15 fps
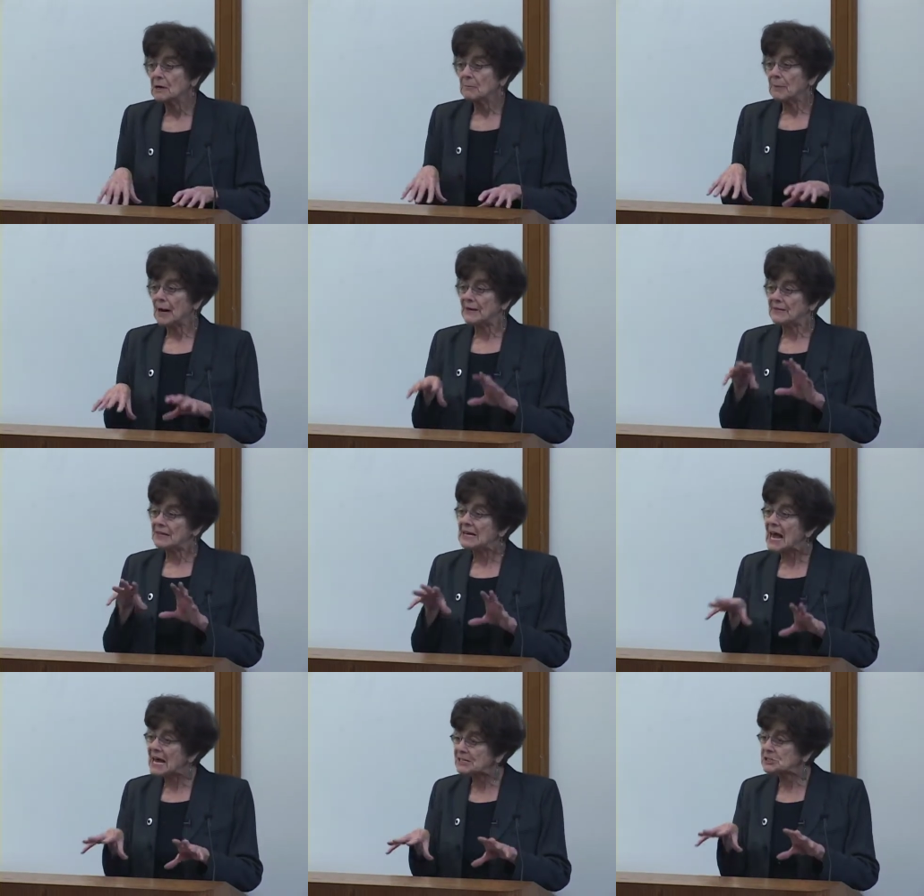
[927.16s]
by the
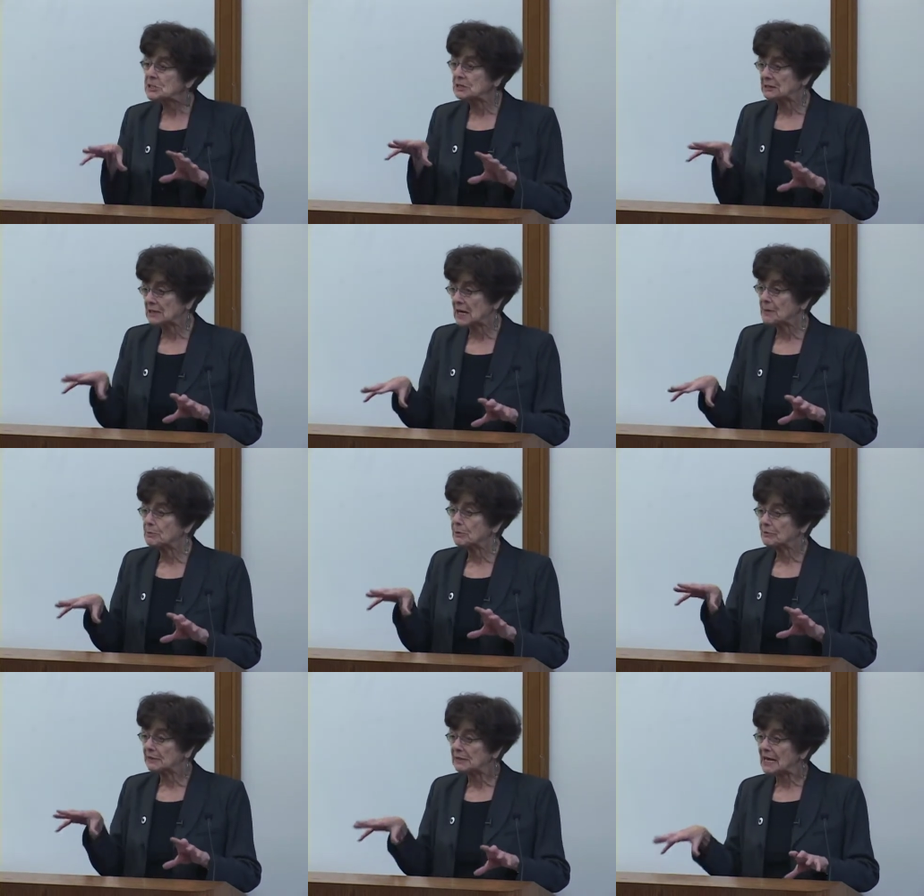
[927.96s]
National
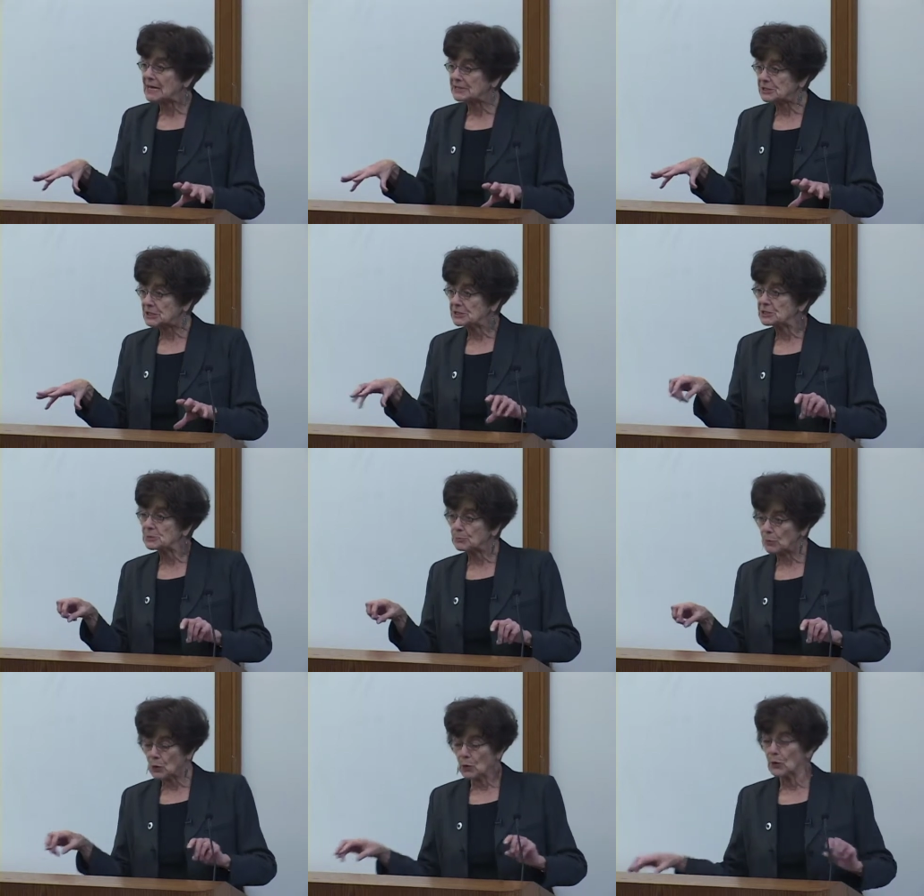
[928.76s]
Labor Relations
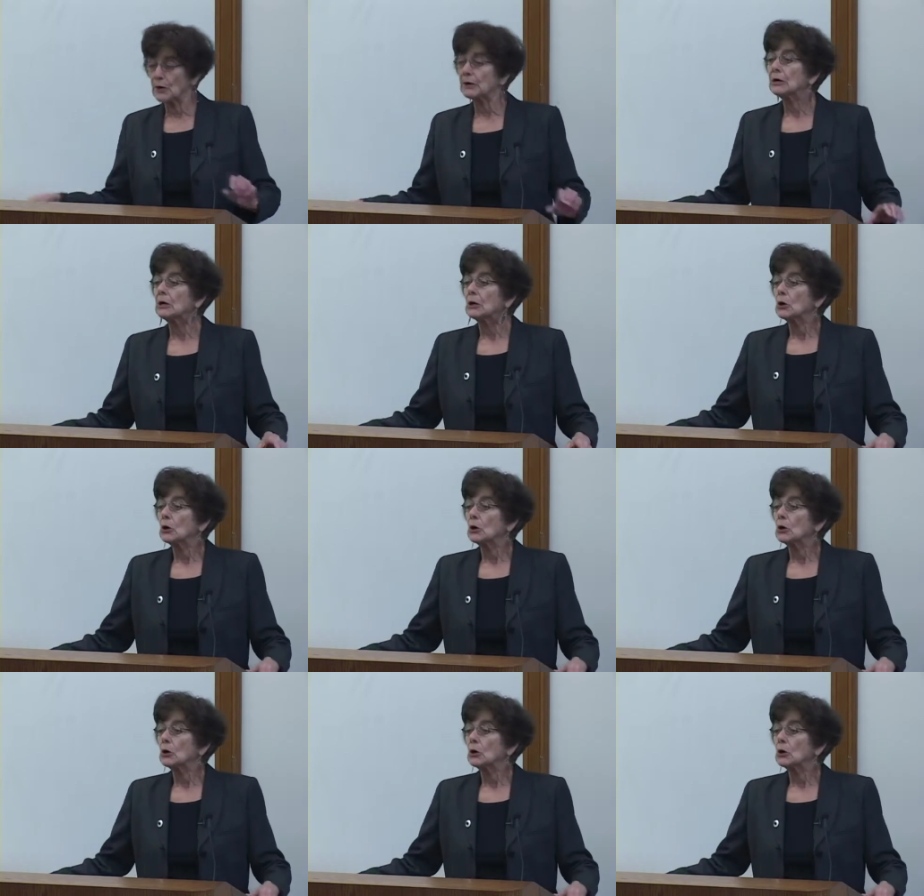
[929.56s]
Board